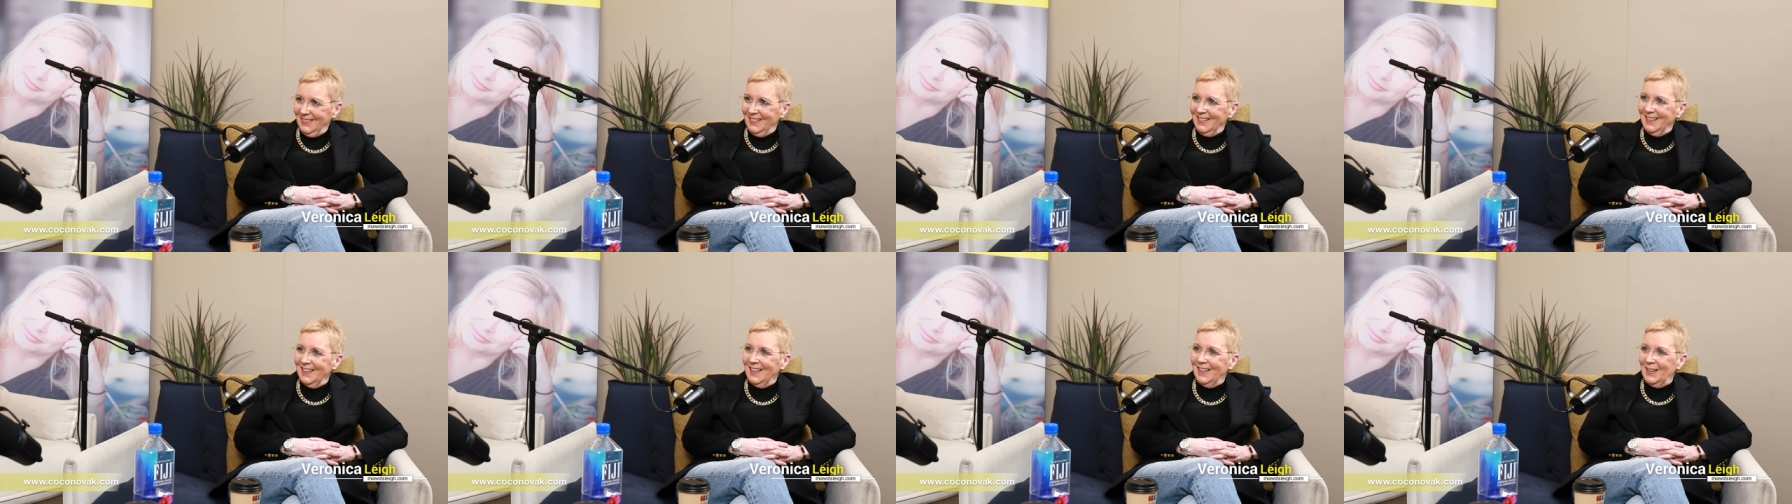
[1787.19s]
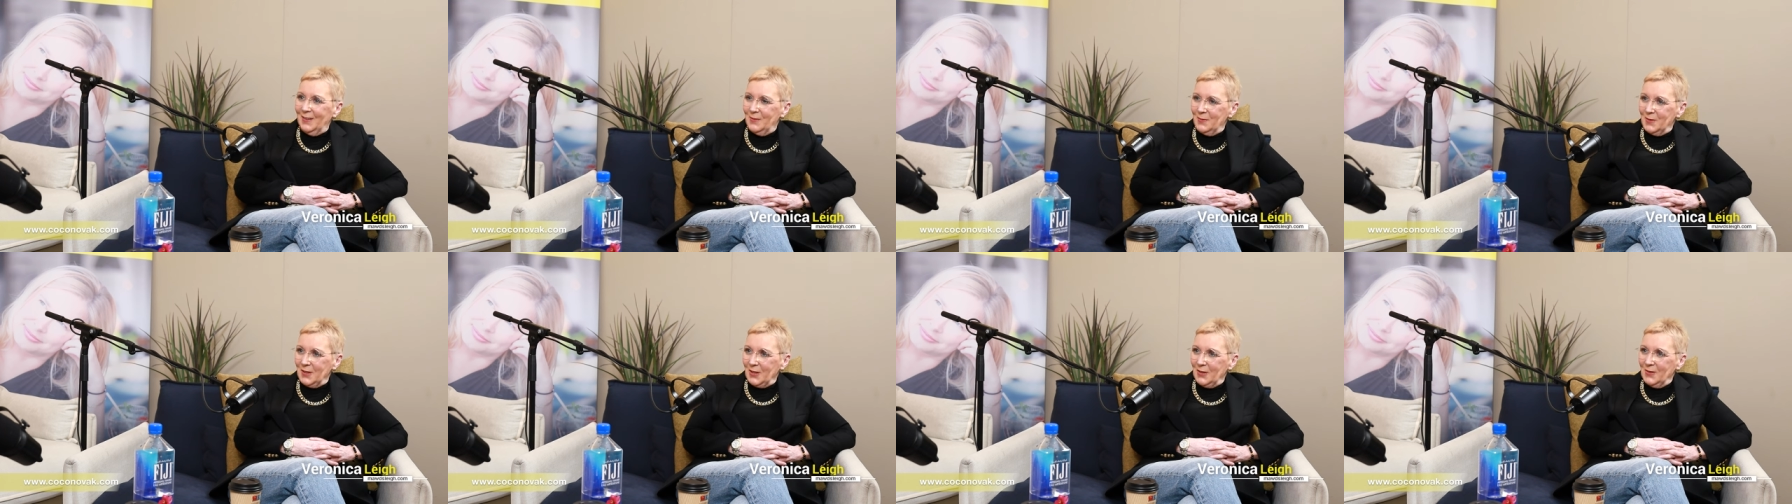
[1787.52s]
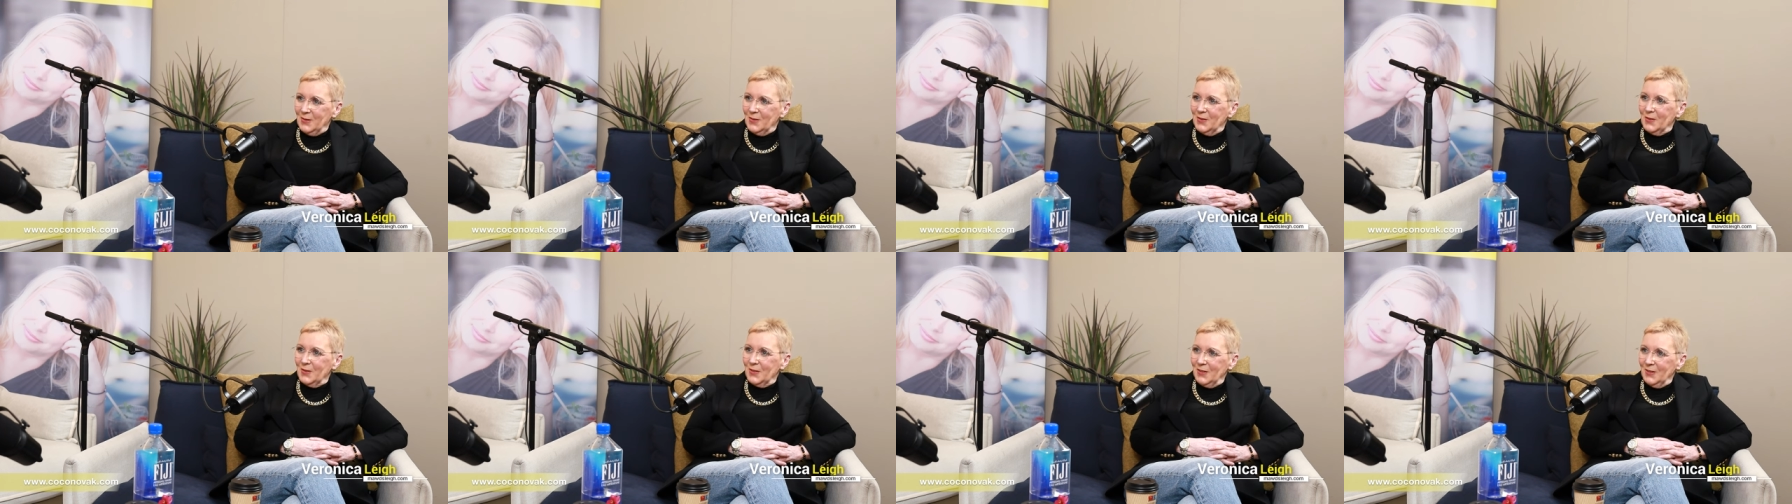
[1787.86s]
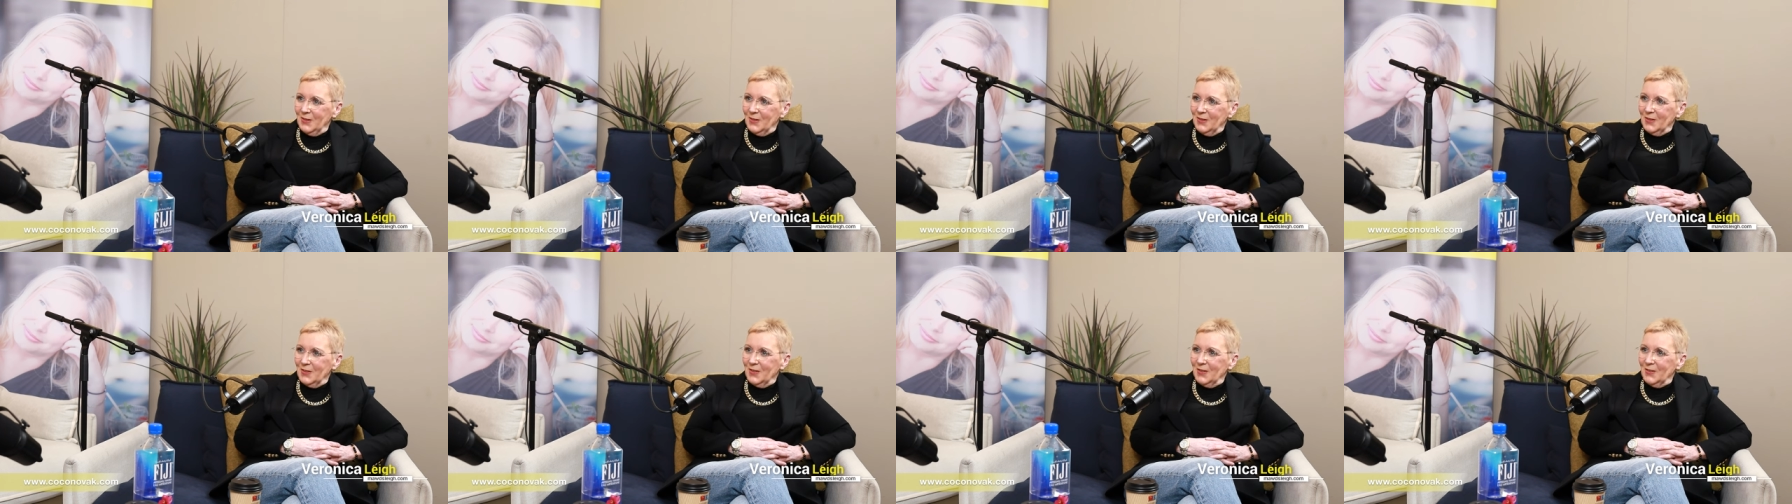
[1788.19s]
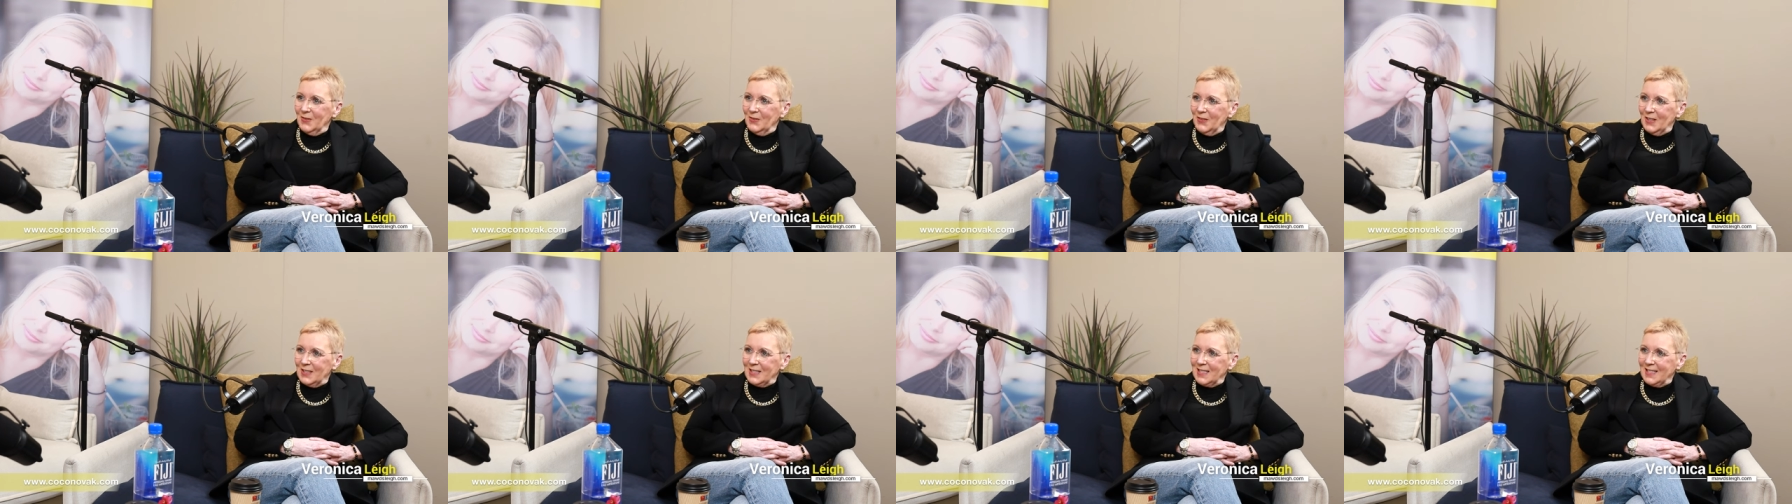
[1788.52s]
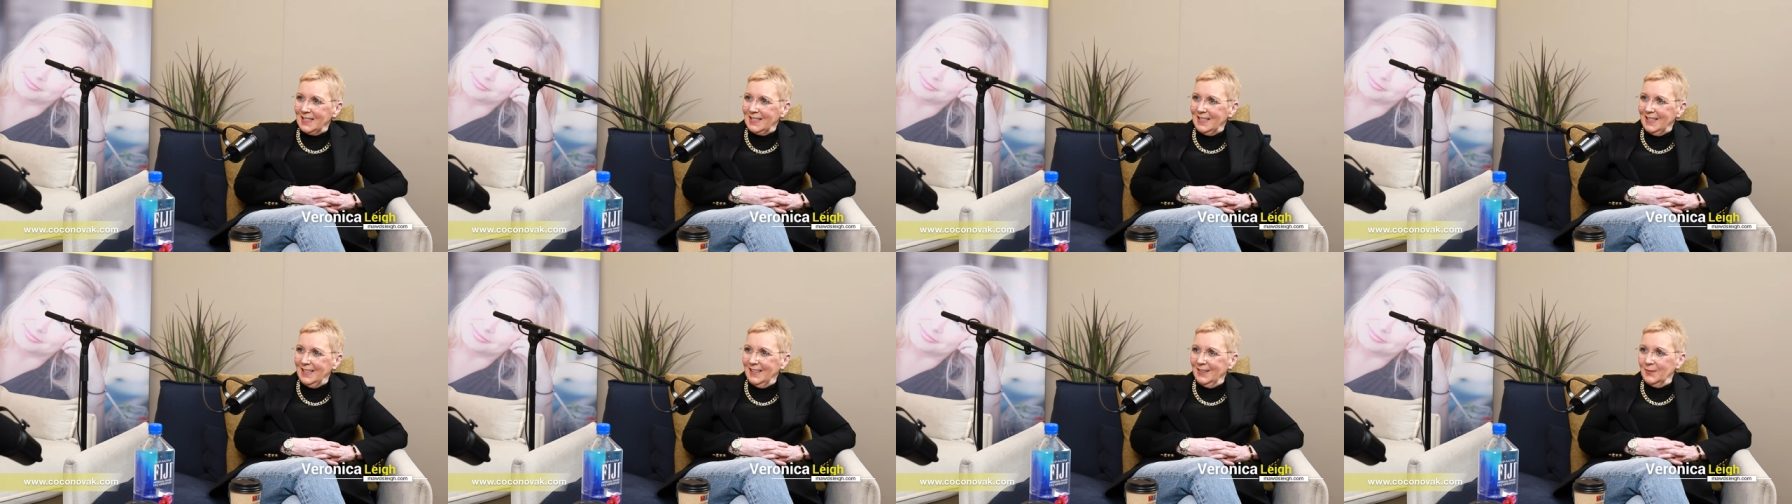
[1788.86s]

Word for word: There we go. You know, the first day,